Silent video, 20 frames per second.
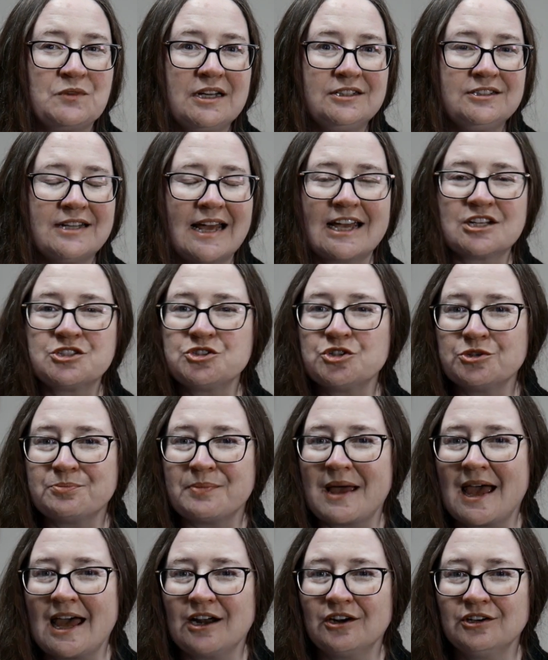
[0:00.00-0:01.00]
textured
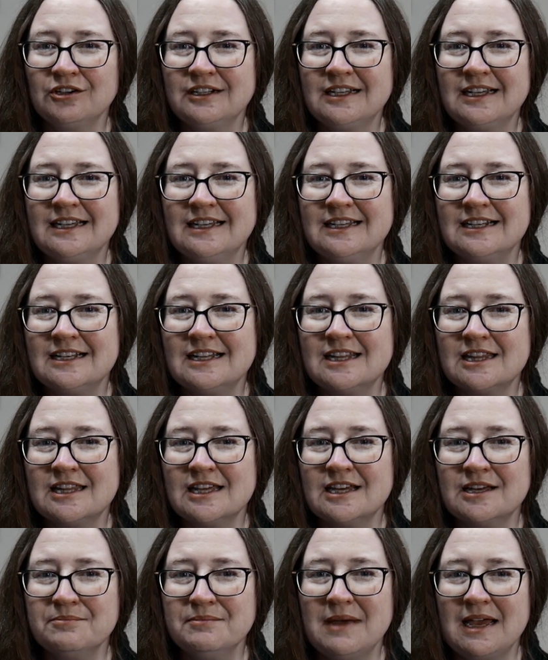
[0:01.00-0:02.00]
pattern in
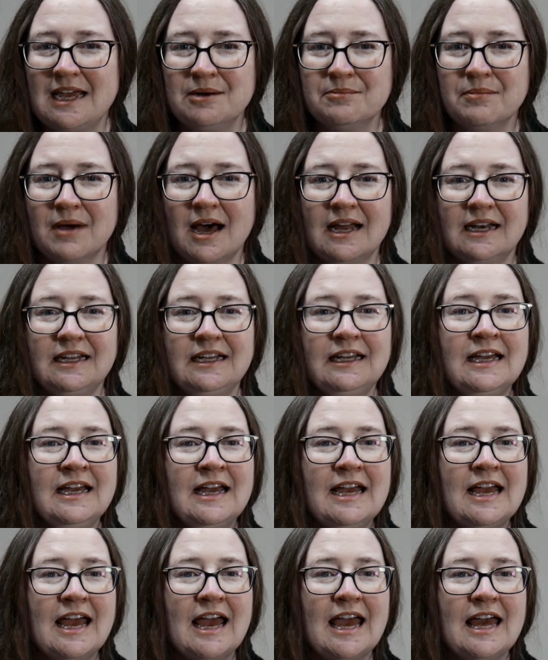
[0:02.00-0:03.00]
the main body,
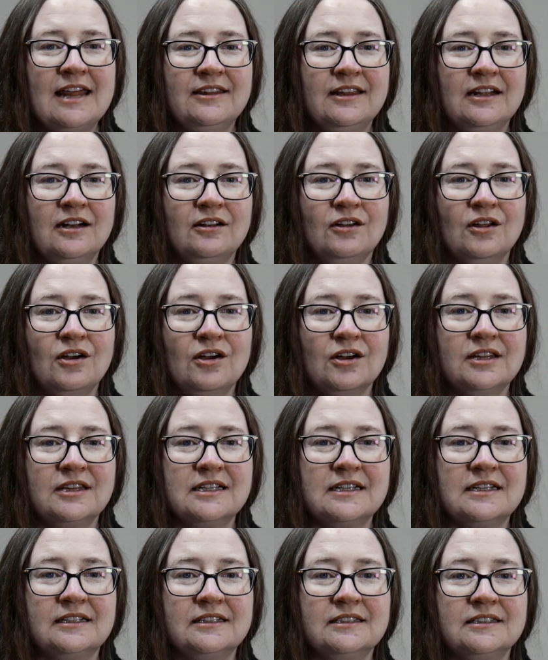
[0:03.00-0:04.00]
and then along
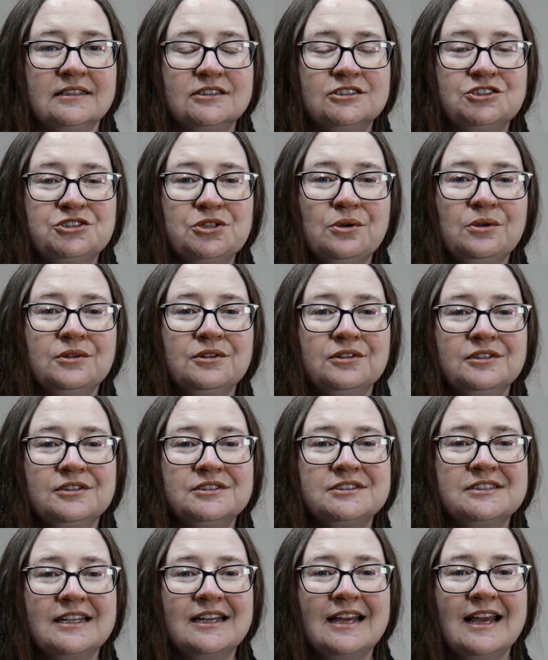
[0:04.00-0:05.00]
the
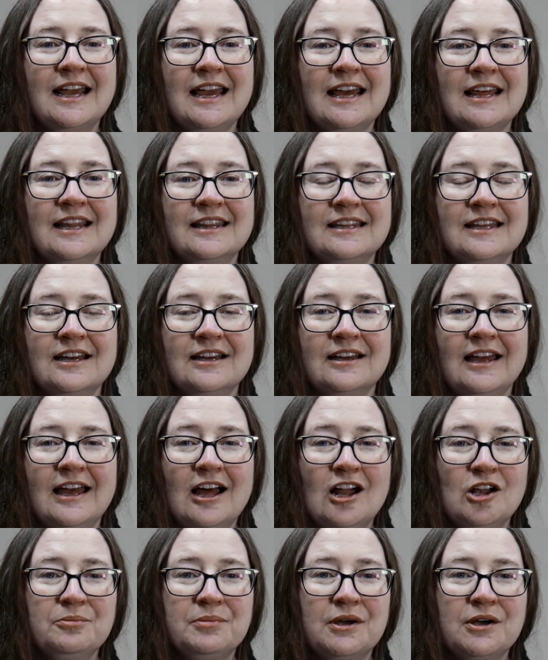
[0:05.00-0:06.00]
shoulders and the
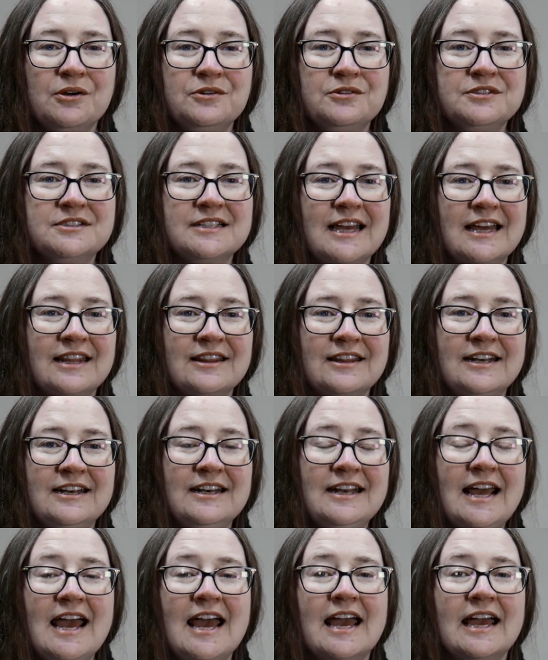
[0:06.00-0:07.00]
elbows and the
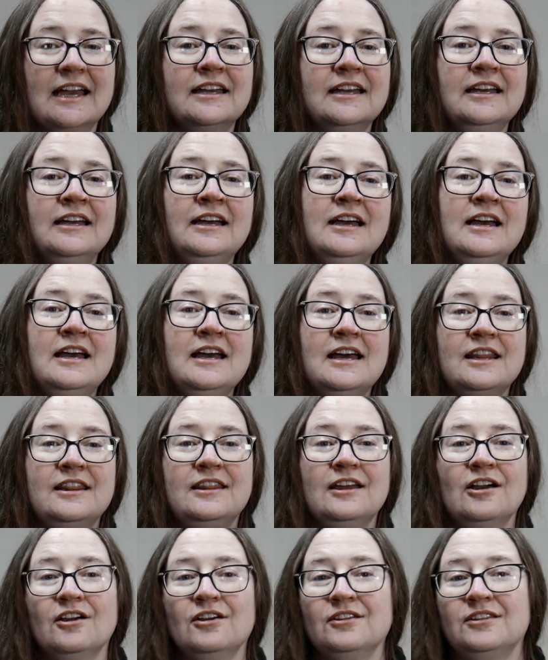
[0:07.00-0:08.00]
neck
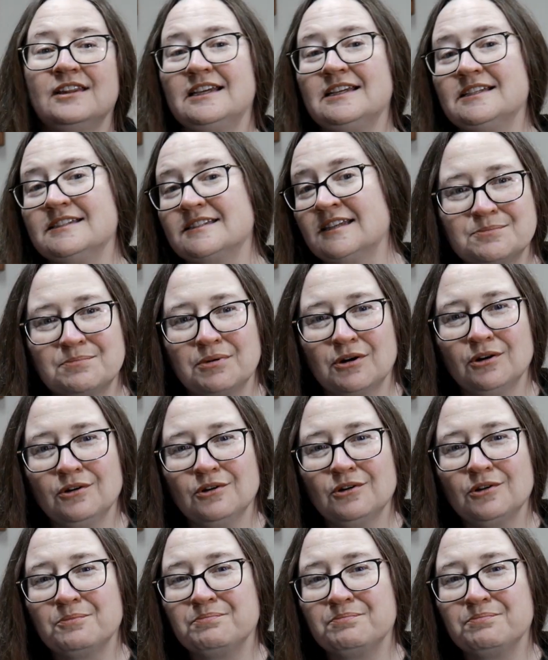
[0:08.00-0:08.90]
there are these purl